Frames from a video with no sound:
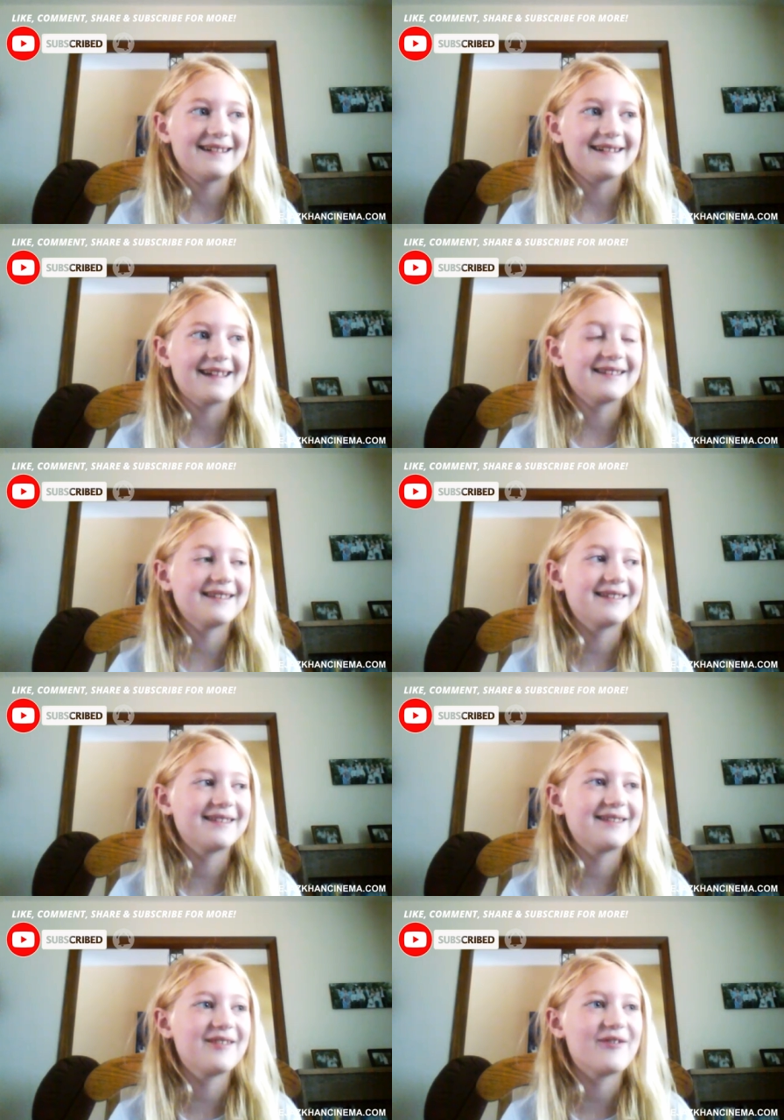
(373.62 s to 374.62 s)
I guess
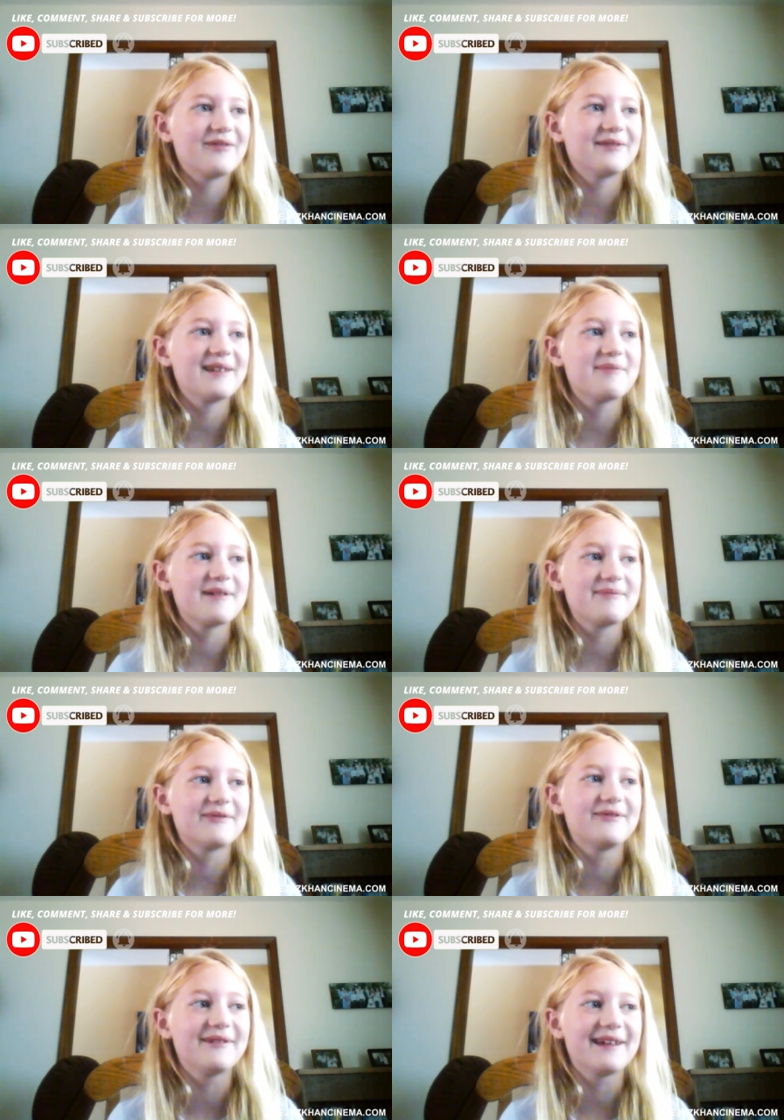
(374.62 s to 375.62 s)
the only people
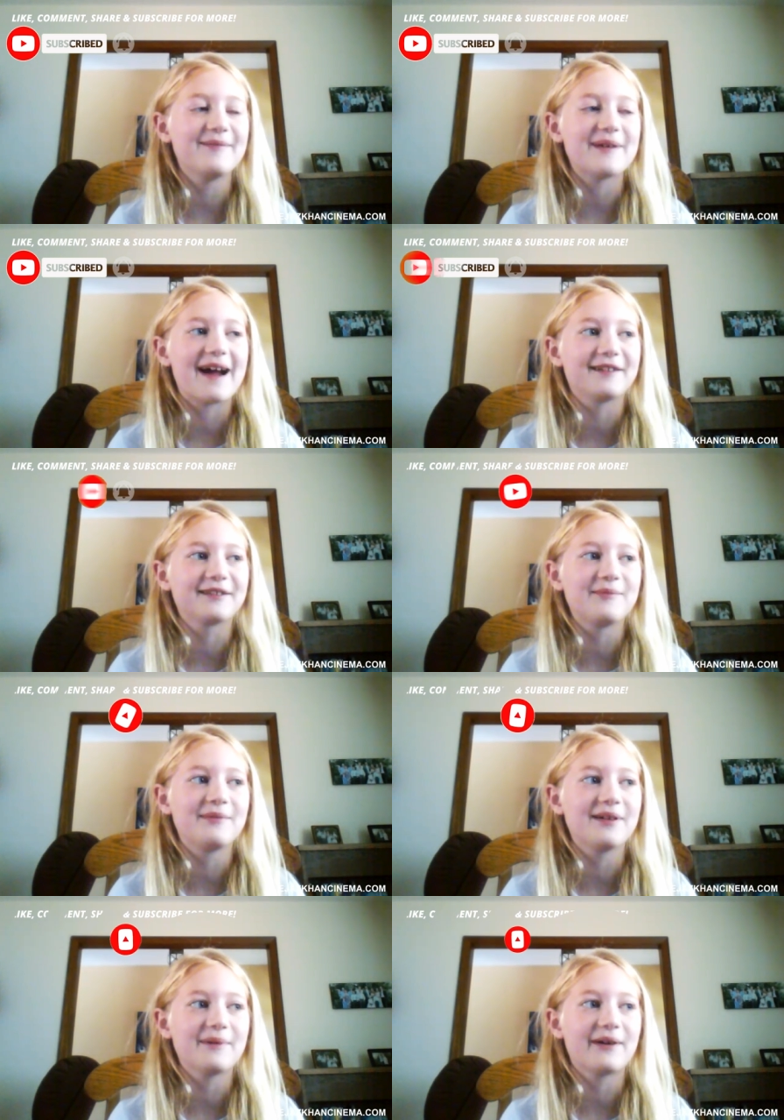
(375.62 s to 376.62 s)
who keep asking
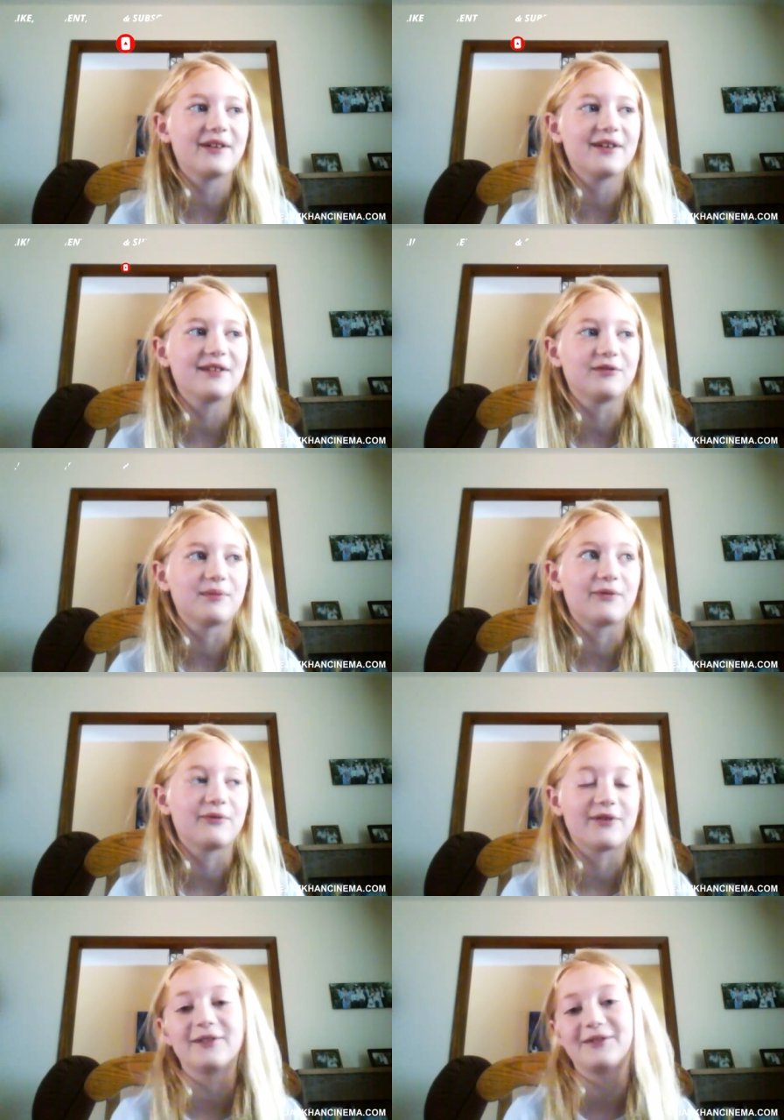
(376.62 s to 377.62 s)
me about it is my
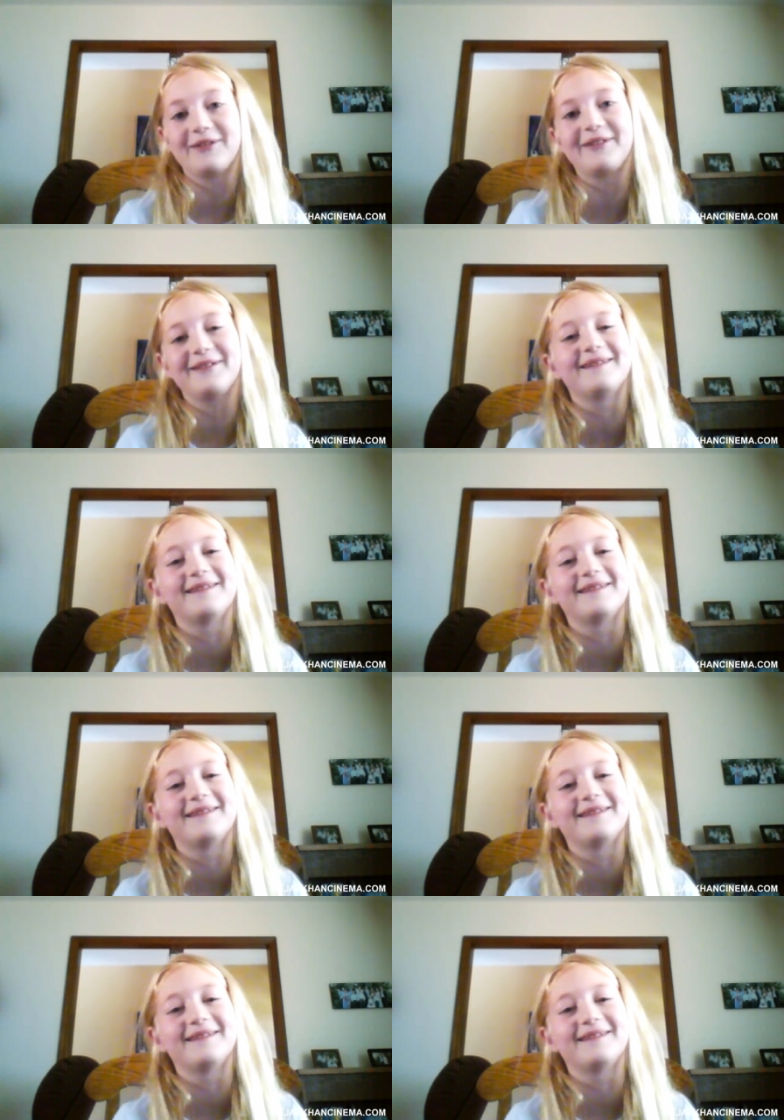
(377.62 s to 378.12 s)
friends.